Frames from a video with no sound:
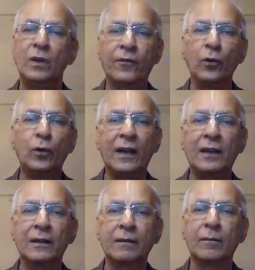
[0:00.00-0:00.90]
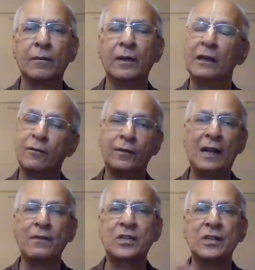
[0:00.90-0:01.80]
Only few can live
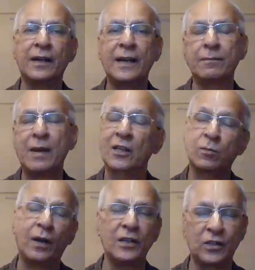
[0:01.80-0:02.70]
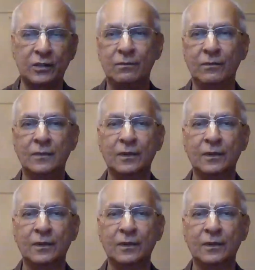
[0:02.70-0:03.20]
lavishly, right, by exploitation.